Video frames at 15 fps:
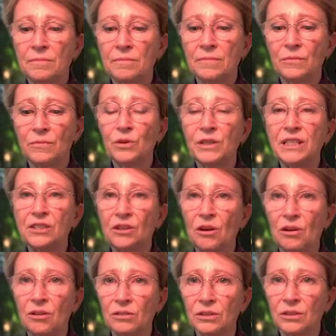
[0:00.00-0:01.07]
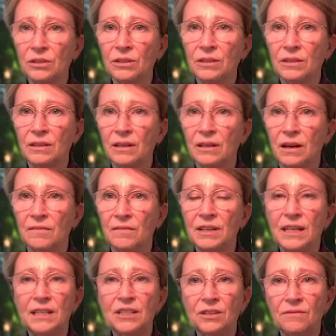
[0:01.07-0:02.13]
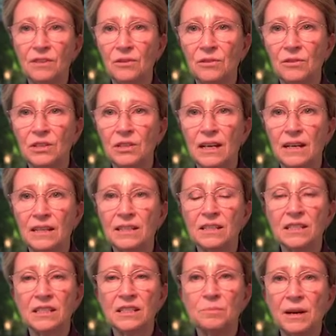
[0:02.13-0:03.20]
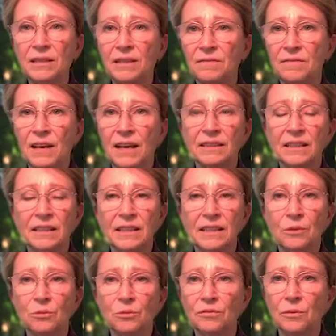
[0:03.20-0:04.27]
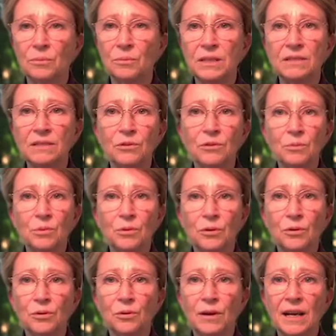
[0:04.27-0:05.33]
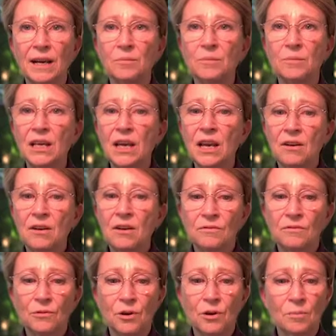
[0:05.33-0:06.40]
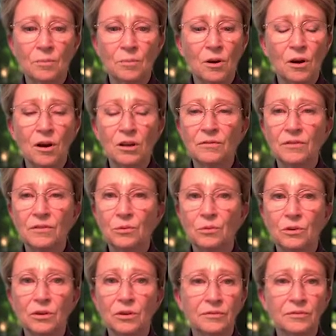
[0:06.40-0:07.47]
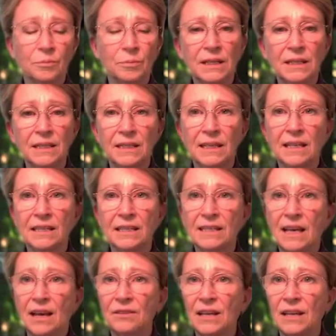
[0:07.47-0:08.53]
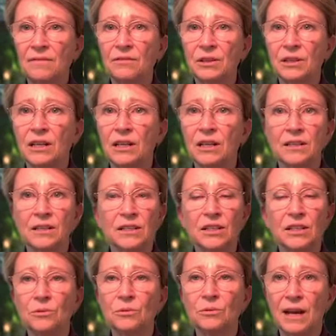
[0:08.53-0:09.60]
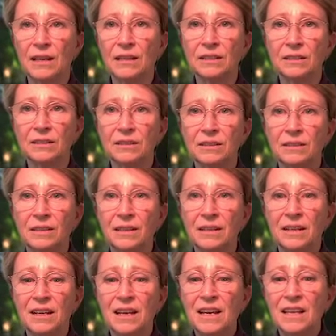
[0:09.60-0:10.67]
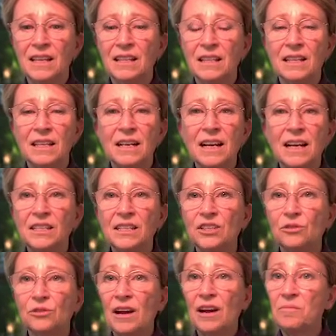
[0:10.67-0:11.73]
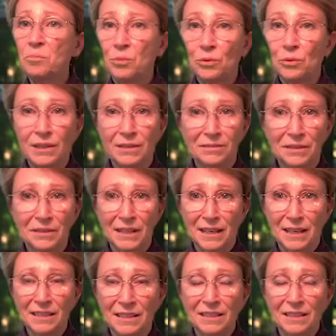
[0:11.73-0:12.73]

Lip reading: results of each of those studies, despite the fact that they were from different programs from all over the world, from India, South Africa, the US. Then I described briefly